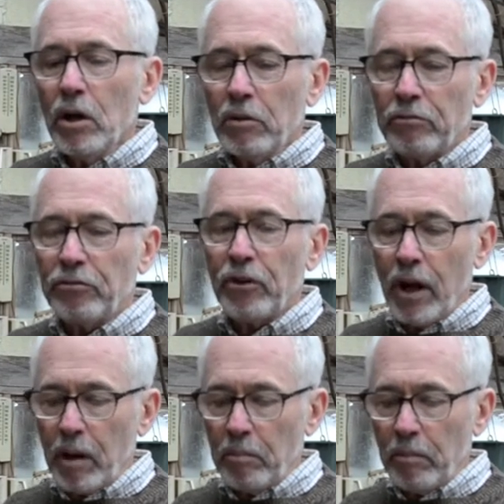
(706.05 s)

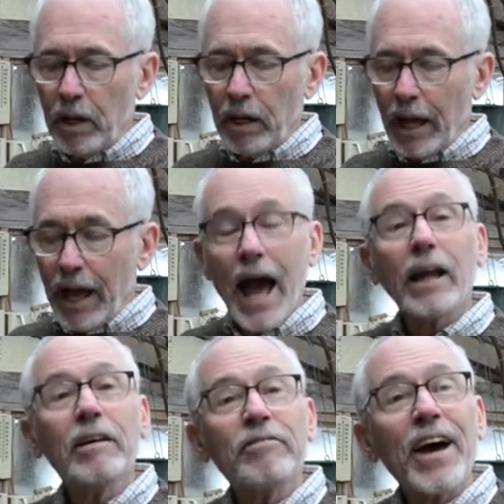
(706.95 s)
from
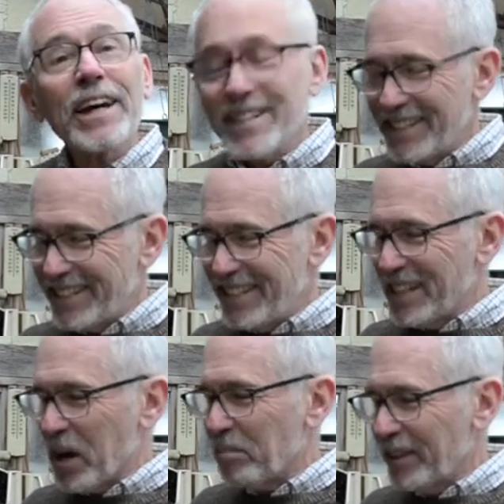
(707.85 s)
Halifax Seed
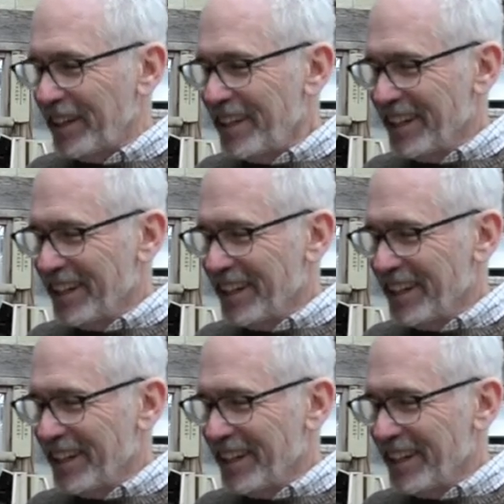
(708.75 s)
Company.